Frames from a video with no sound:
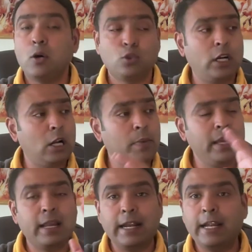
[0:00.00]
So it will be
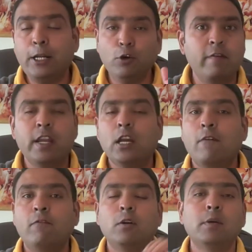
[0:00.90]
getting into very
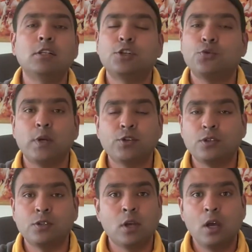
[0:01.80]
comfortable
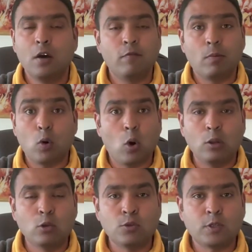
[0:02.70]
situations from all
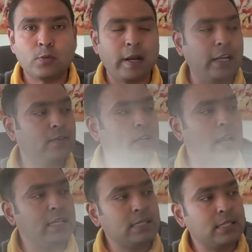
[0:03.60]
those perspectives. And
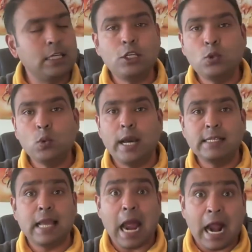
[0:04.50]
I see you guys
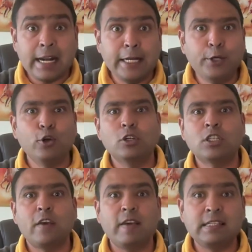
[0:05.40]
adding to your
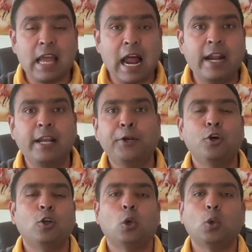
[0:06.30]
savings, adding to your
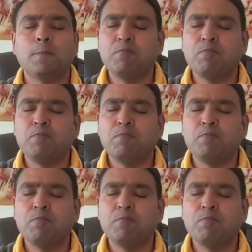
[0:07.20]
growth.